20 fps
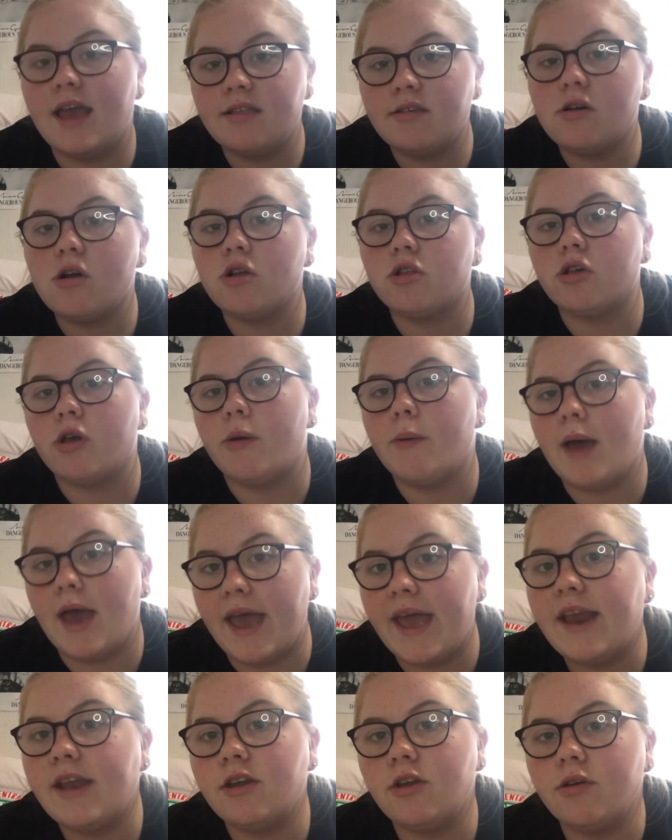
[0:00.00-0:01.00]
had to go to a
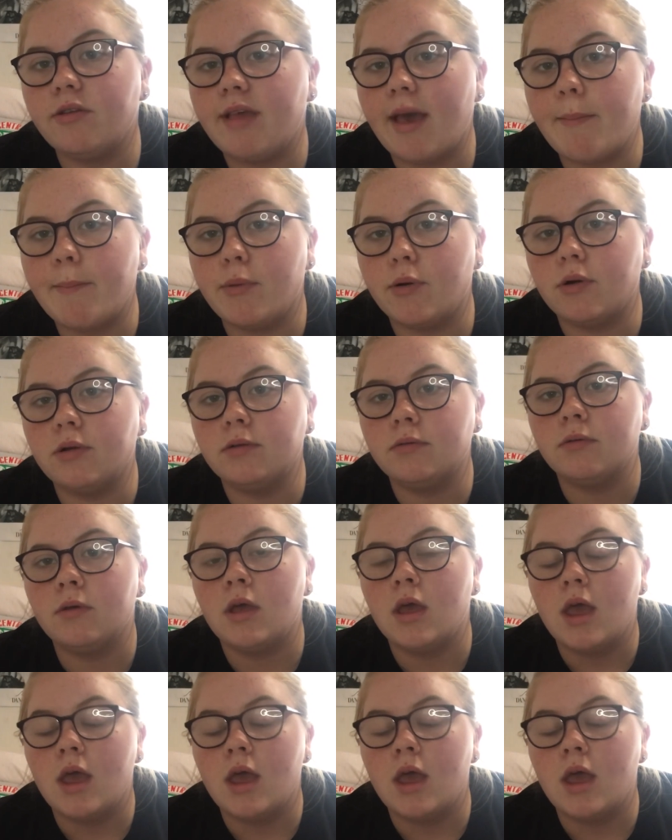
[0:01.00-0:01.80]
Hindu temple